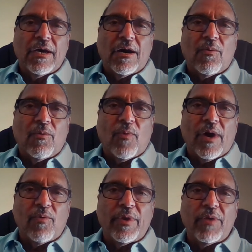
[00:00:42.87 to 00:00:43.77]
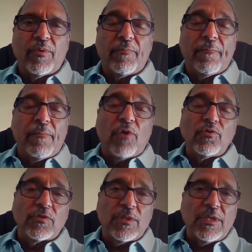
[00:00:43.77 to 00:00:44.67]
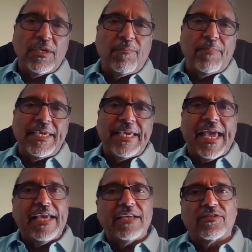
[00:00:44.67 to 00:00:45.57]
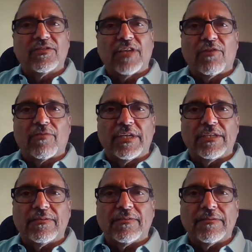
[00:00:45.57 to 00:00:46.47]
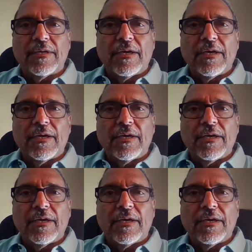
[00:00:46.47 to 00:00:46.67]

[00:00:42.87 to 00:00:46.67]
While we will mostly be asynchronous,